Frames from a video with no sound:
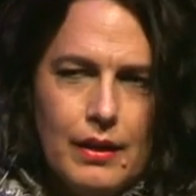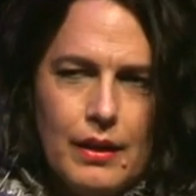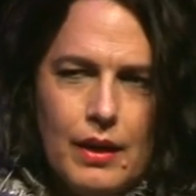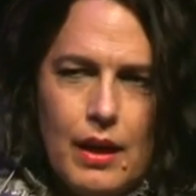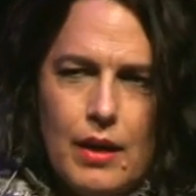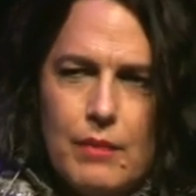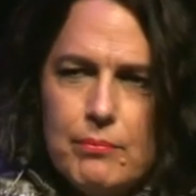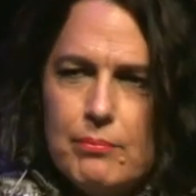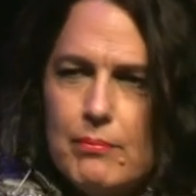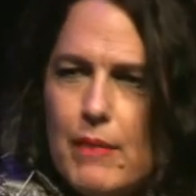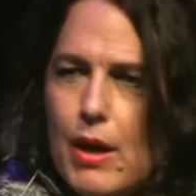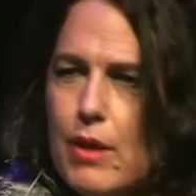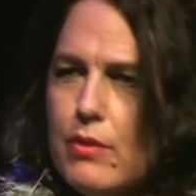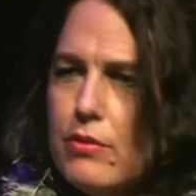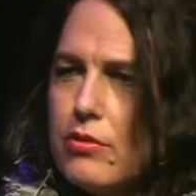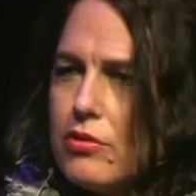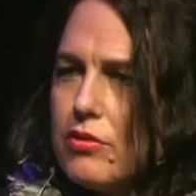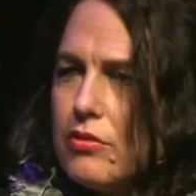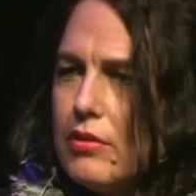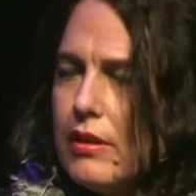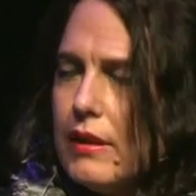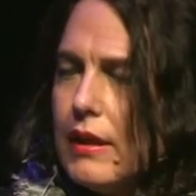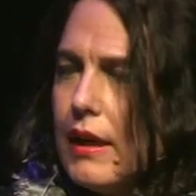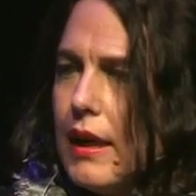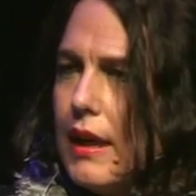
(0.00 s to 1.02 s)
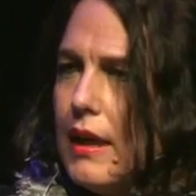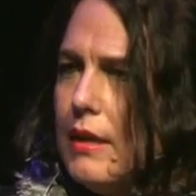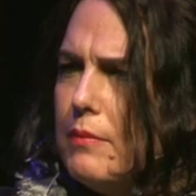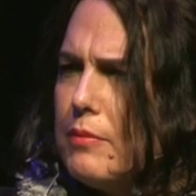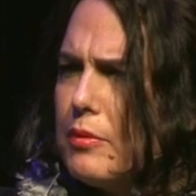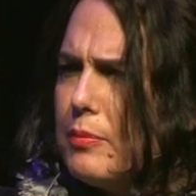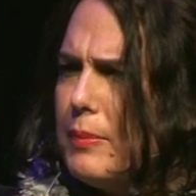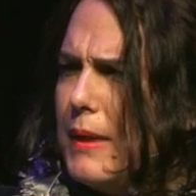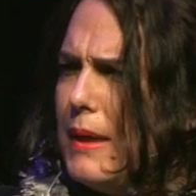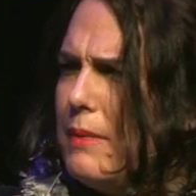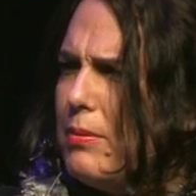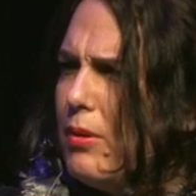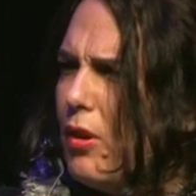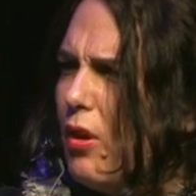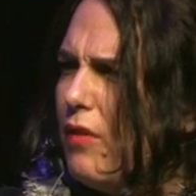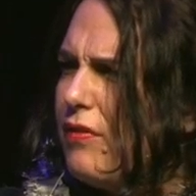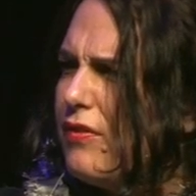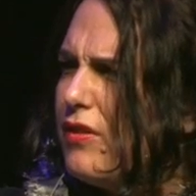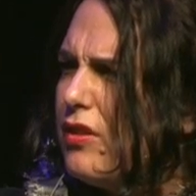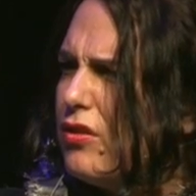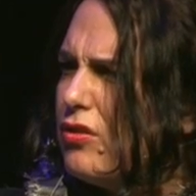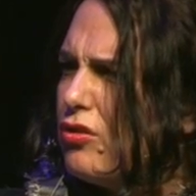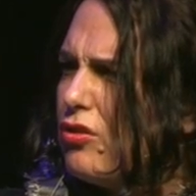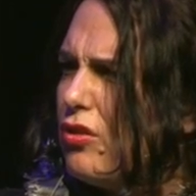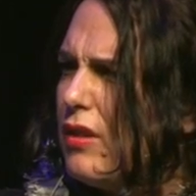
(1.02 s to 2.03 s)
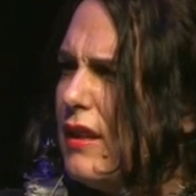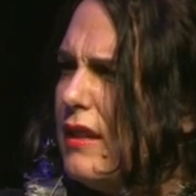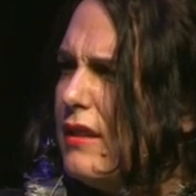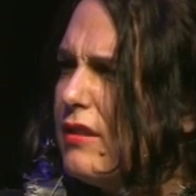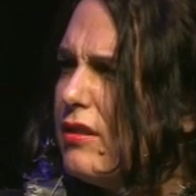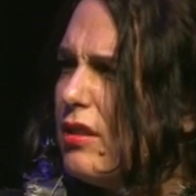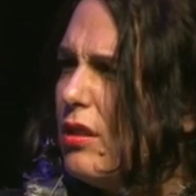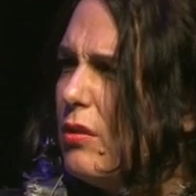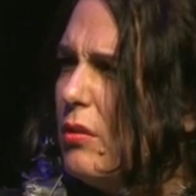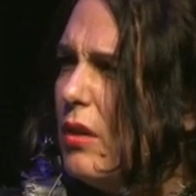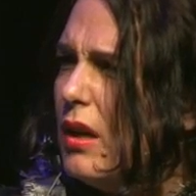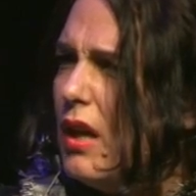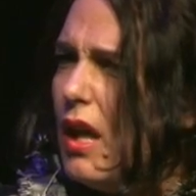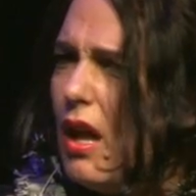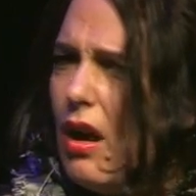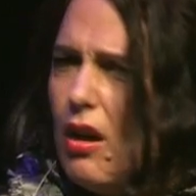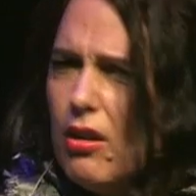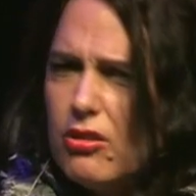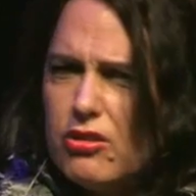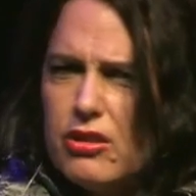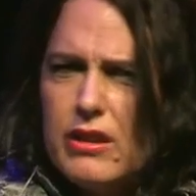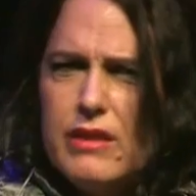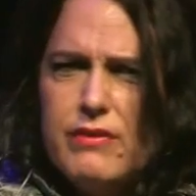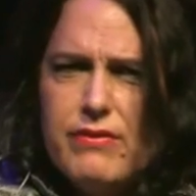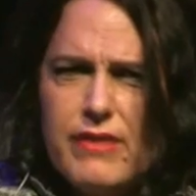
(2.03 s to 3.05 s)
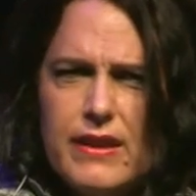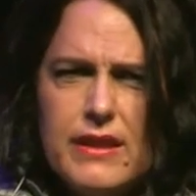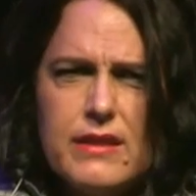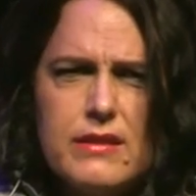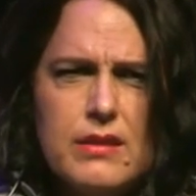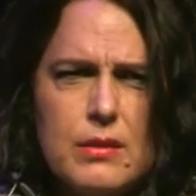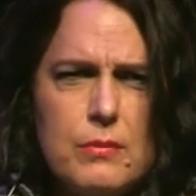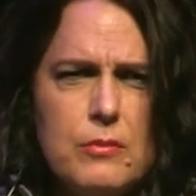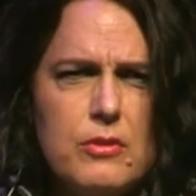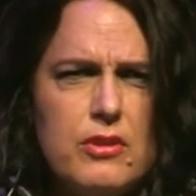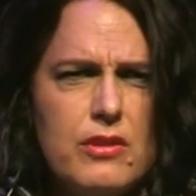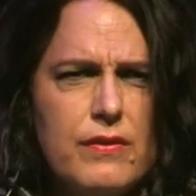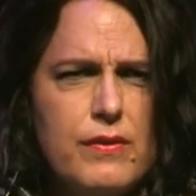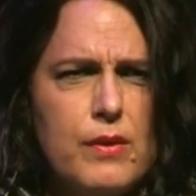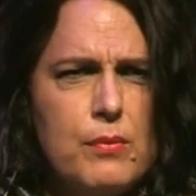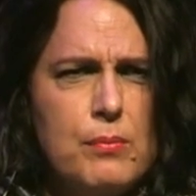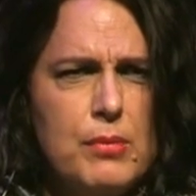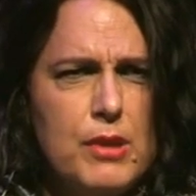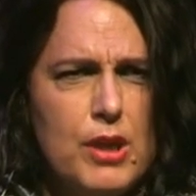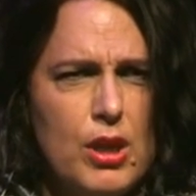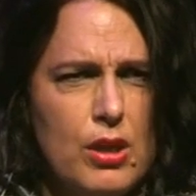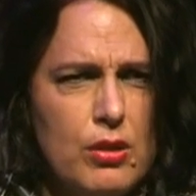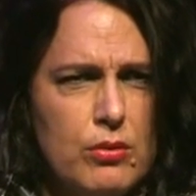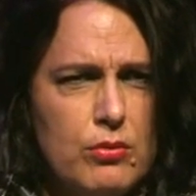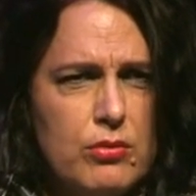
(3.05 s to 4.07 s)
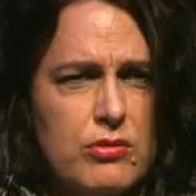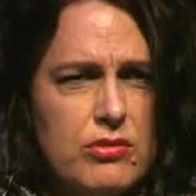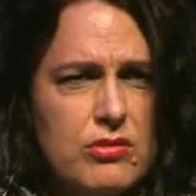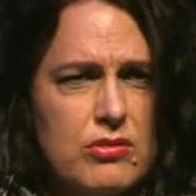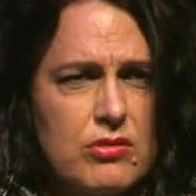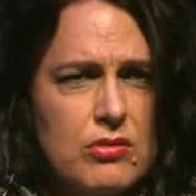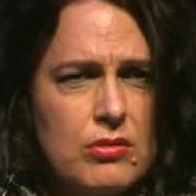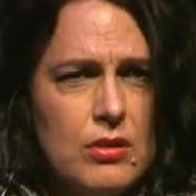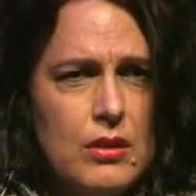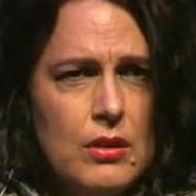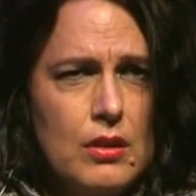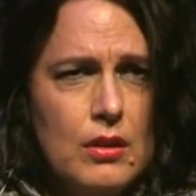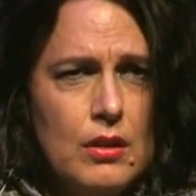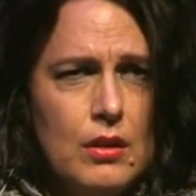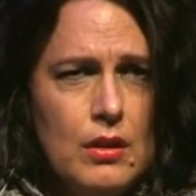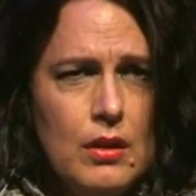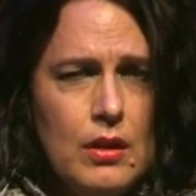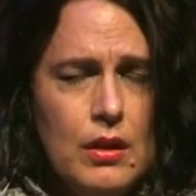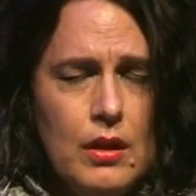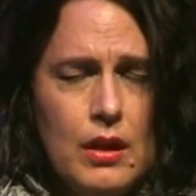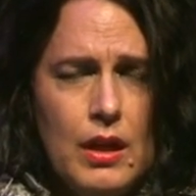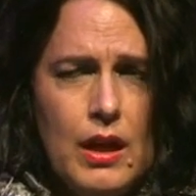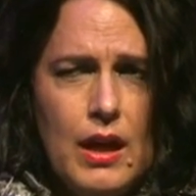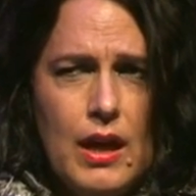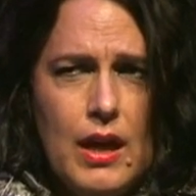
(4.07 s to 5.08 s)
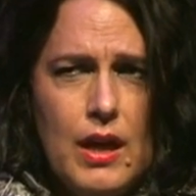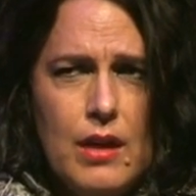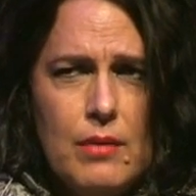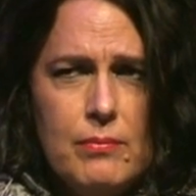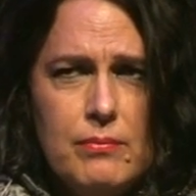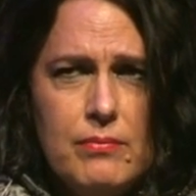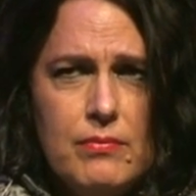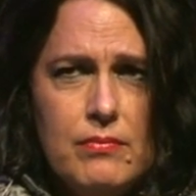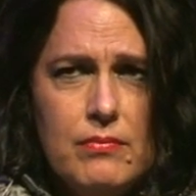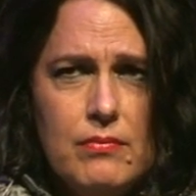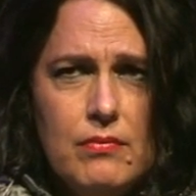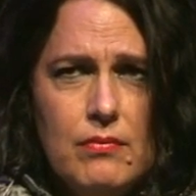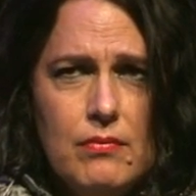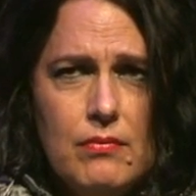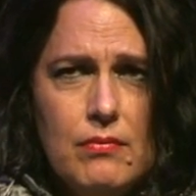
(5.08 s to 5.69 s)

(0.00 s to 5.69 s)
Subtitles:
At most, it keeps people off the streets who are largely victims of abuse. So